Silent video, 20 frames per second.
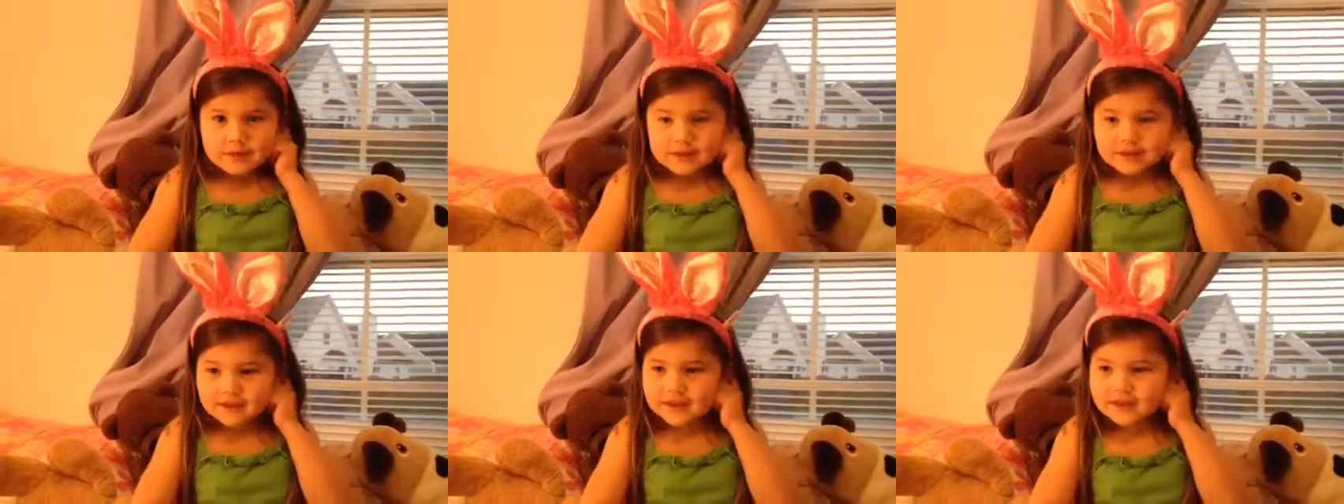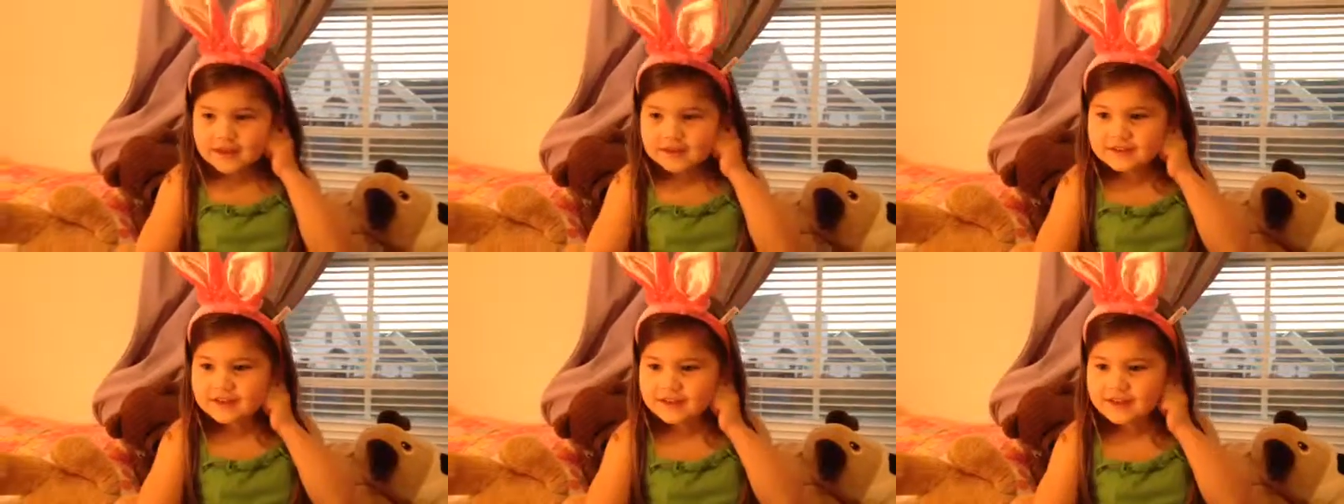in
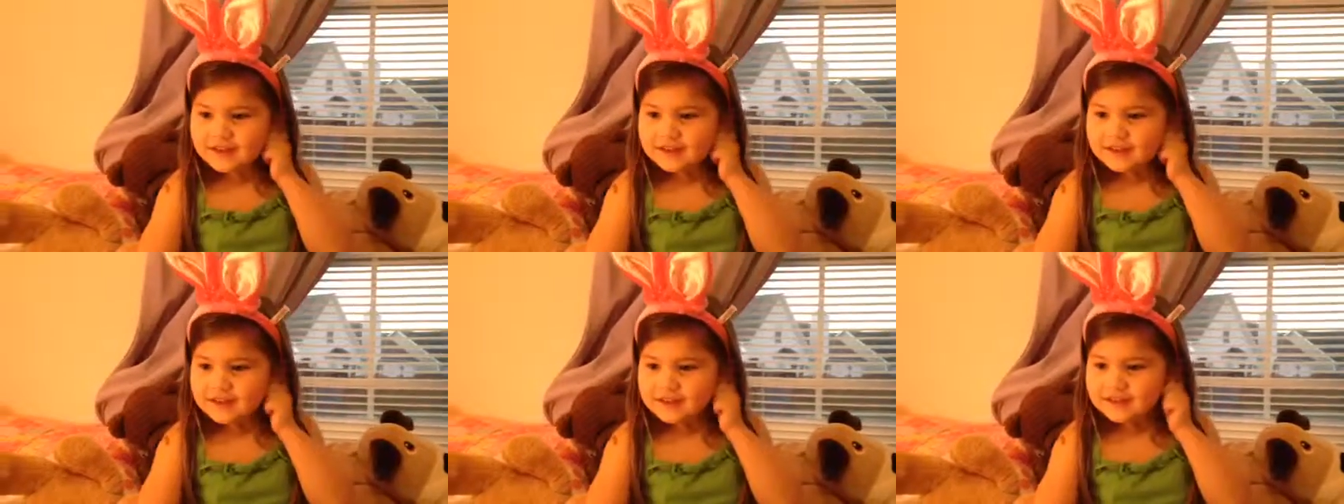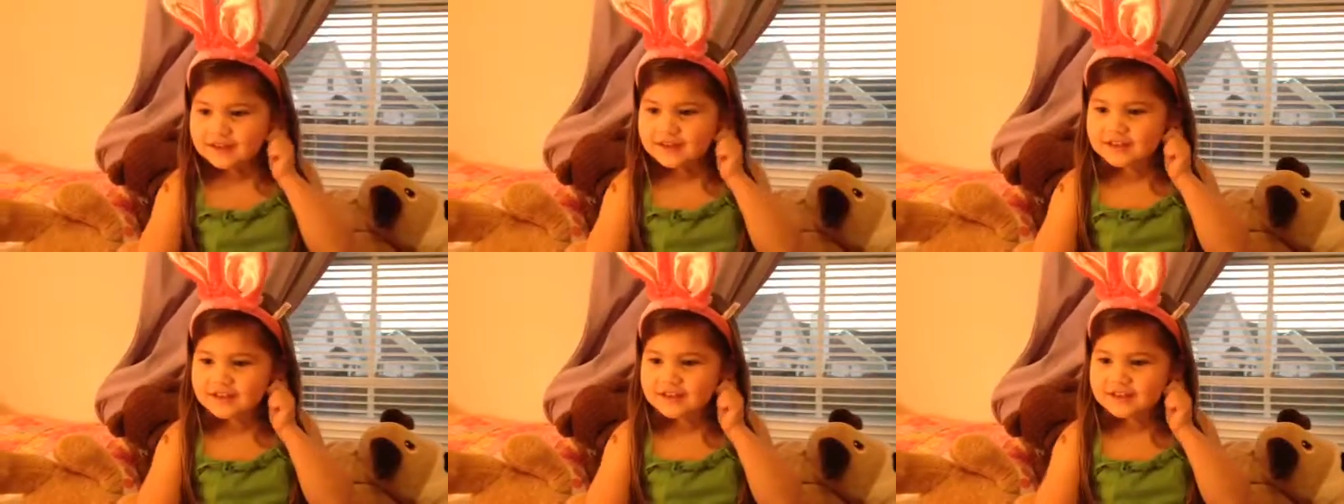case
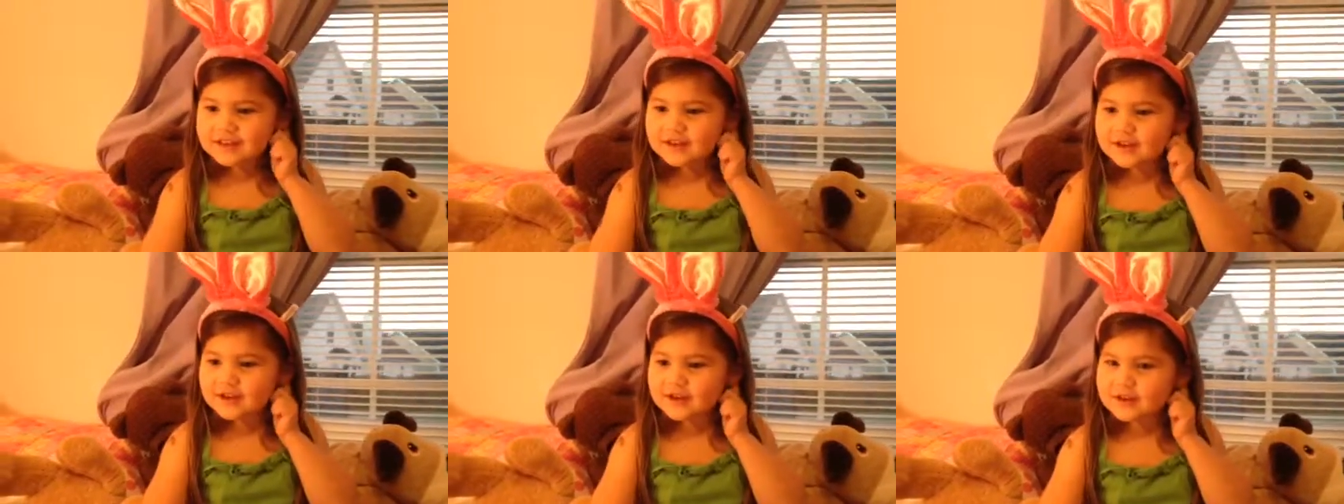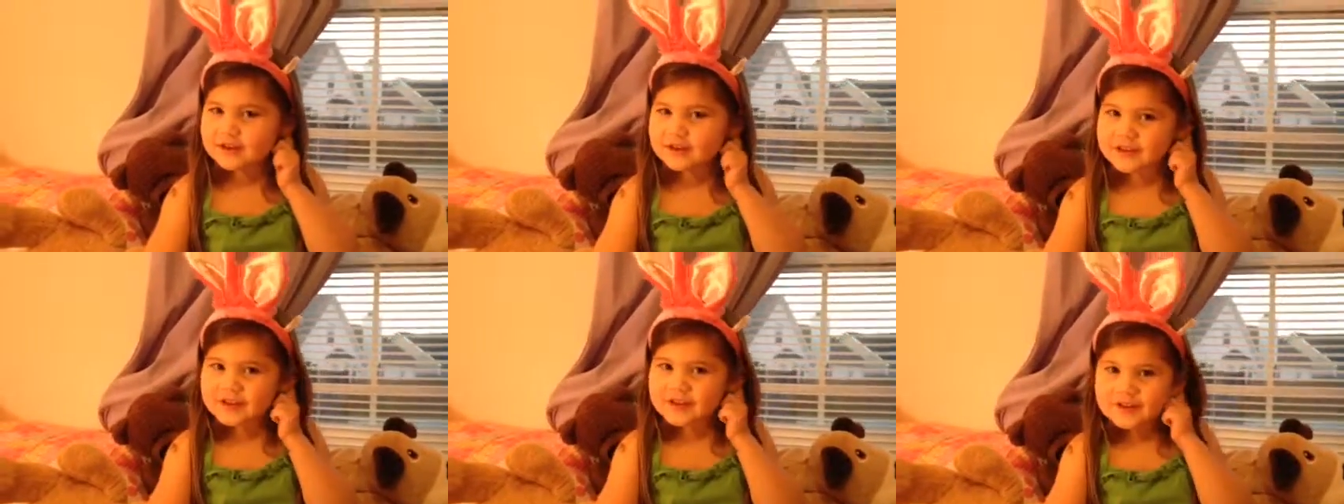I need to tell
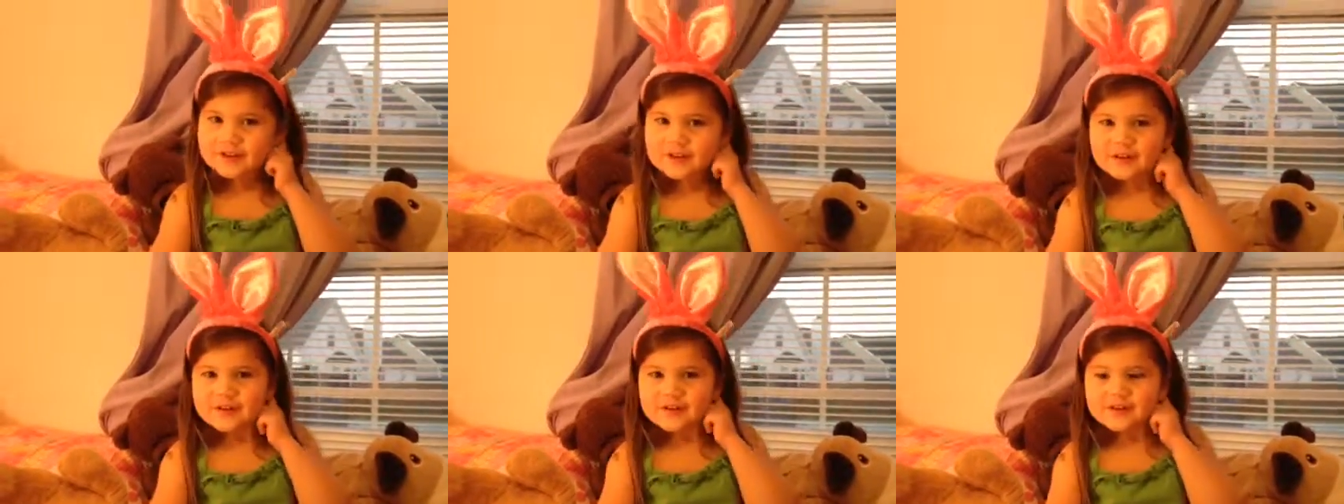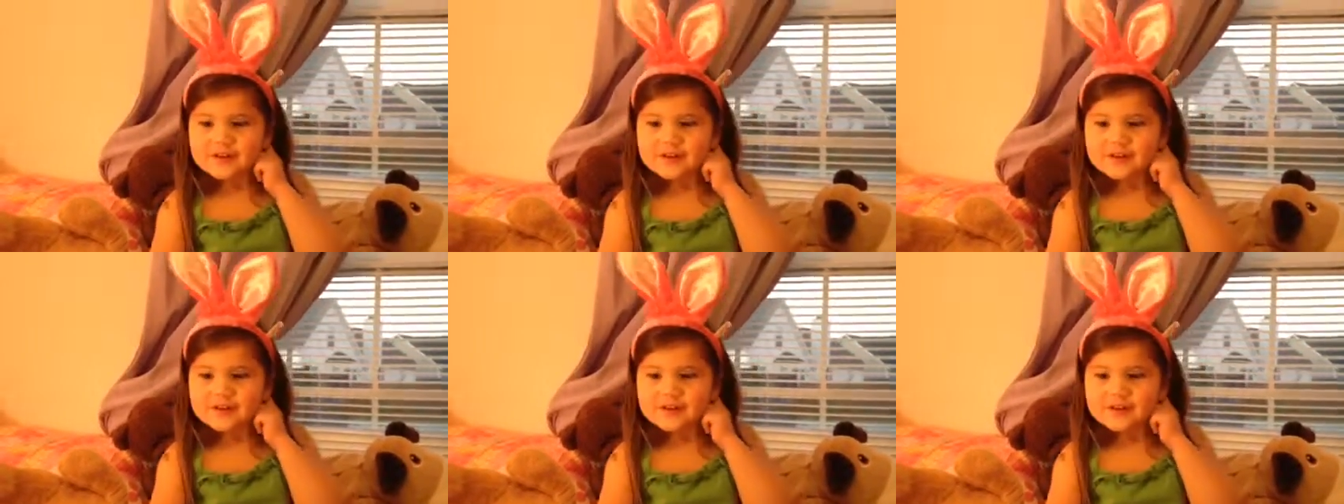you later.